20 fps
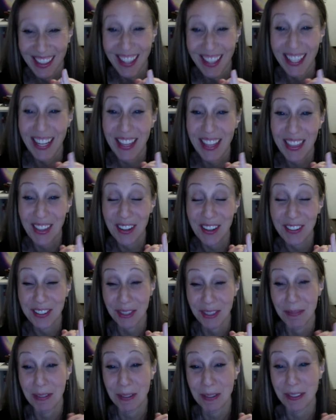that I thought
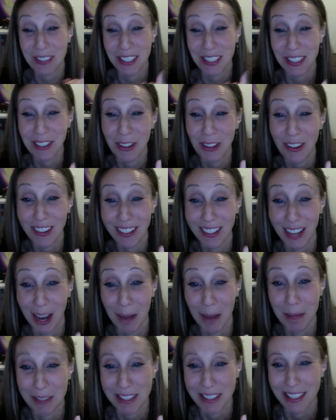somebody was going to call the
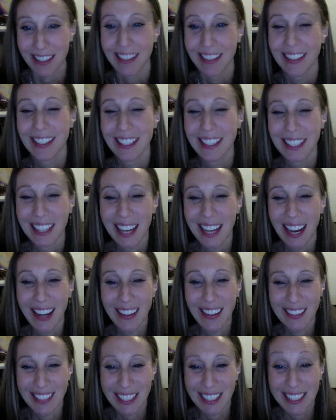cops.
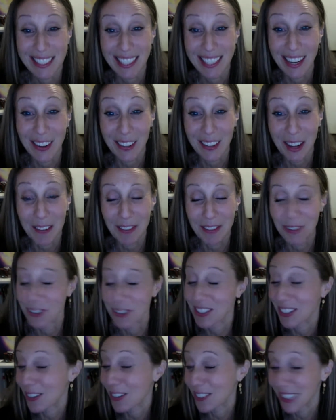I was like scared
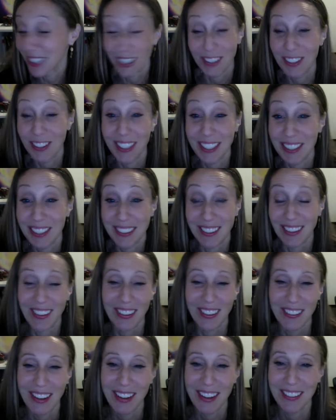afterwards. I was like looking
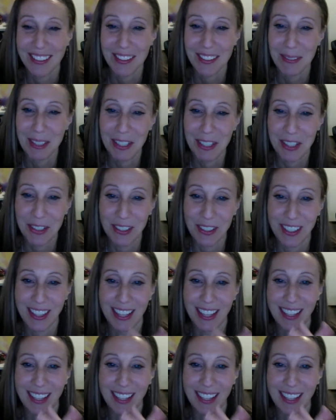all around to make sure